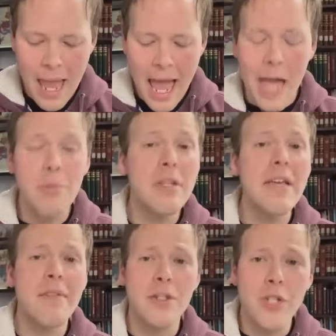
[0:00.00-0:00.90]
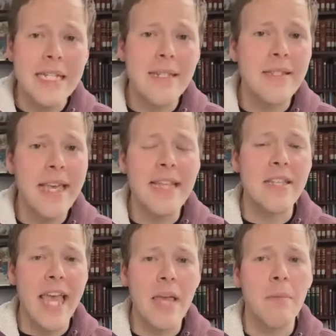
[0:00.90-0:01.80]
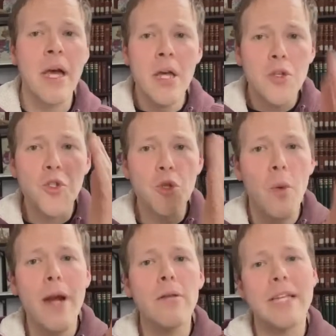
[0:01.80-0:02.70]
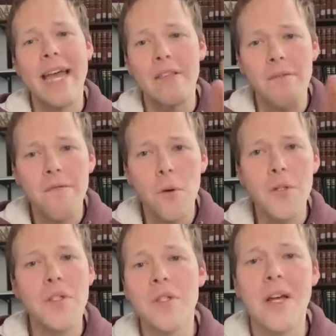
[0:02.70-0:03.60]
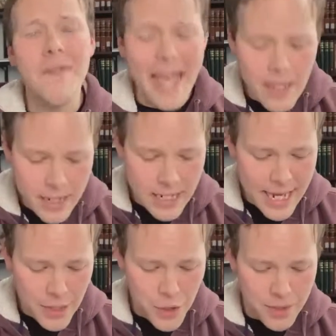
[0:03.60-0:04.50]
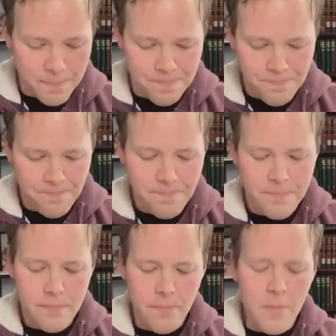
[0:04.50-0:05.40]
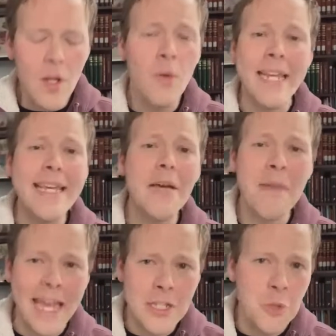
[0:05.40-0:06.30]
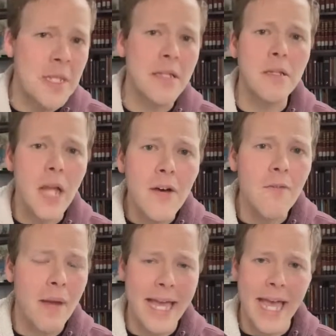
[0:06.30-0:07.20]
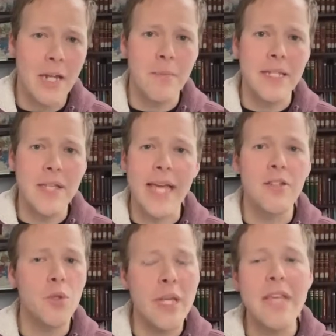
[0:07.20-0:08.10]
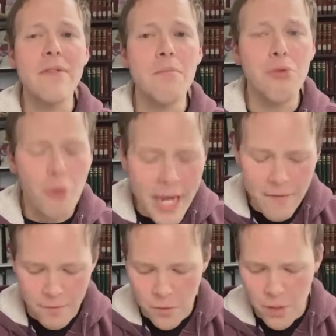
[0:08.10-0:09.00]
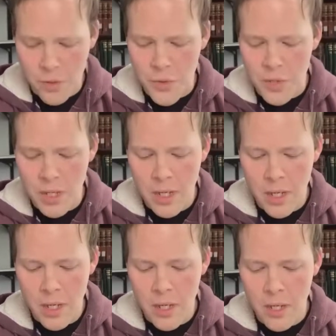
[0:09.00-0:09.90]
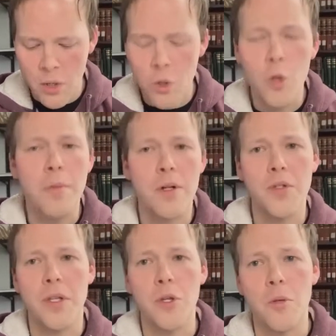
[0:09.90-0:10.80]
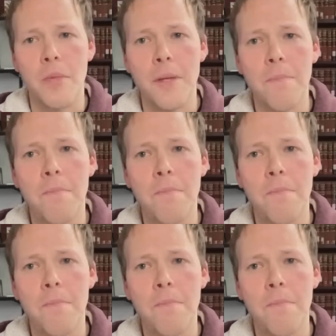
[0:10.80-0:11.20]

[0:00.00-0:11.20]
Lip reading: I believe that Jesus takes aim squarely at the forces of alienation when he commands me to love my enemies and to even pray for those who persecute me.